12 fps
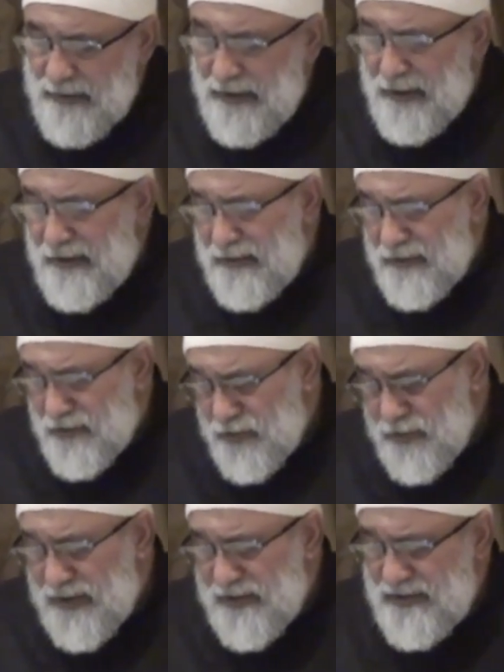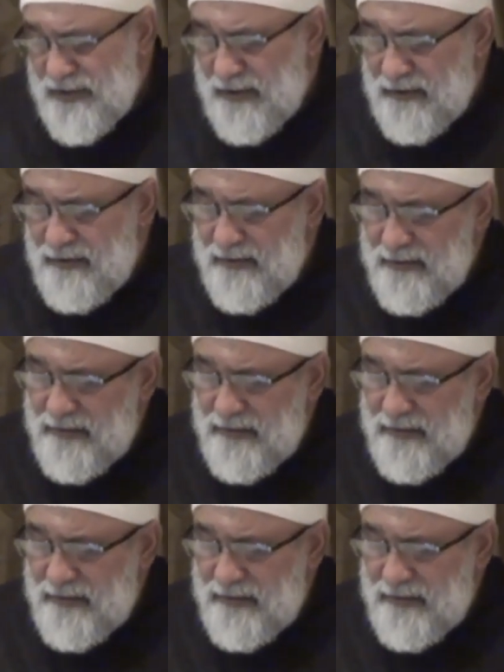to Yazid